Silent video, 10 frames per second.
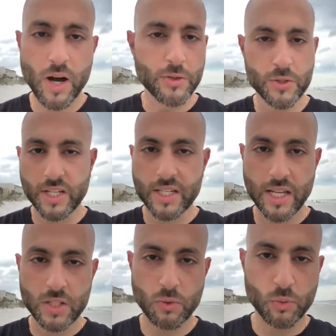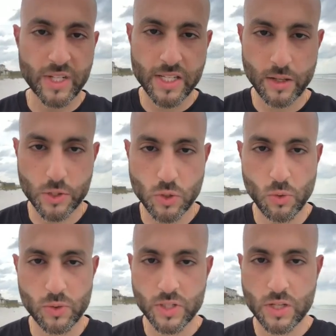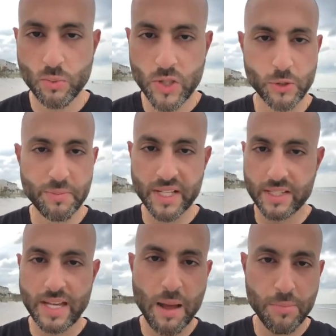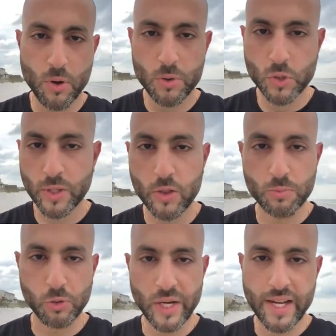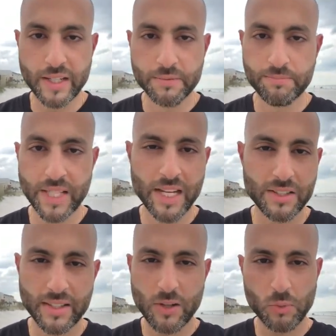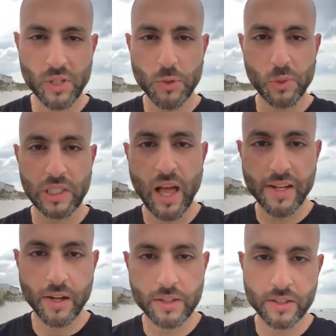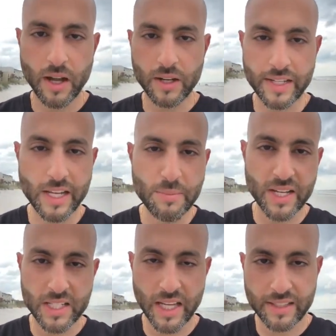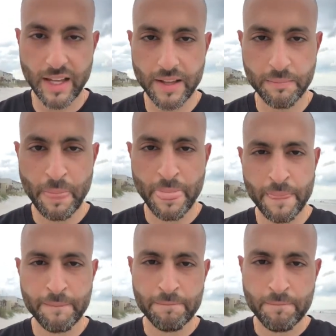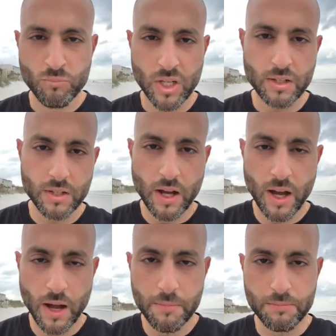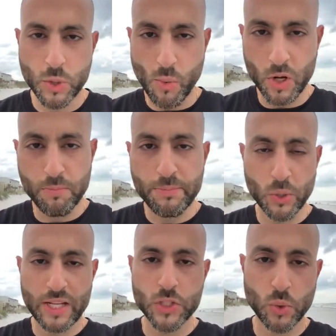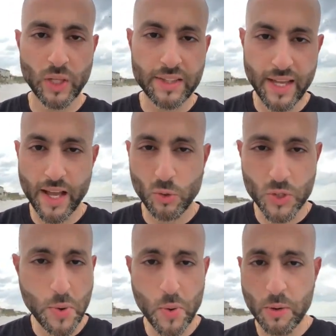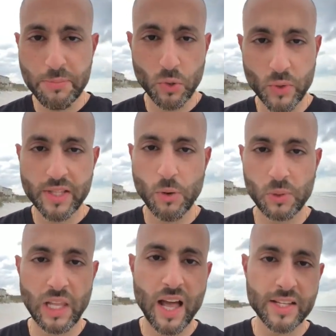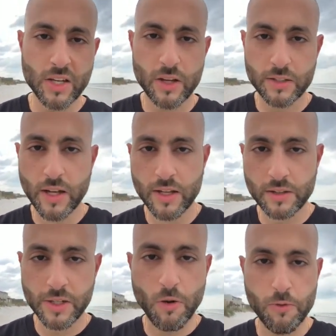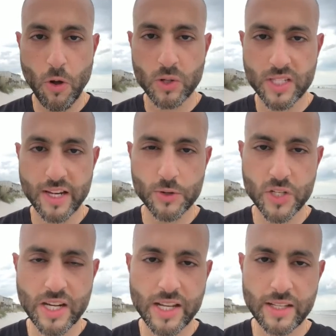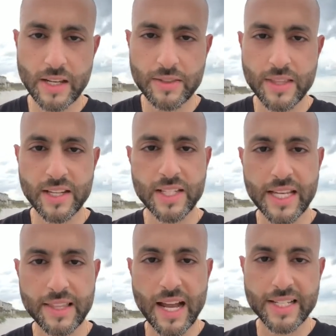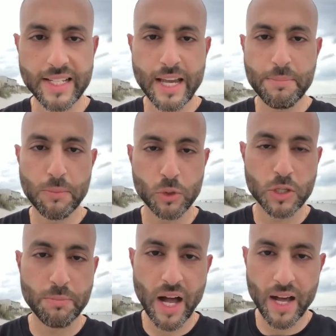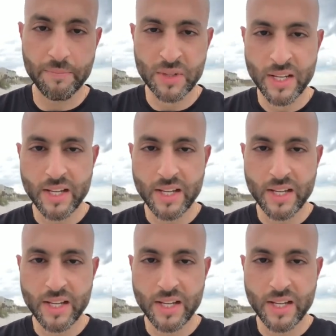other successful retail stores, whether it be a Zappos or another brand, that they don't really rely on gimmicks like that? Do we want to build a store like that, or do we want to build one that relies on, false scarcity and things like that to get people to buy?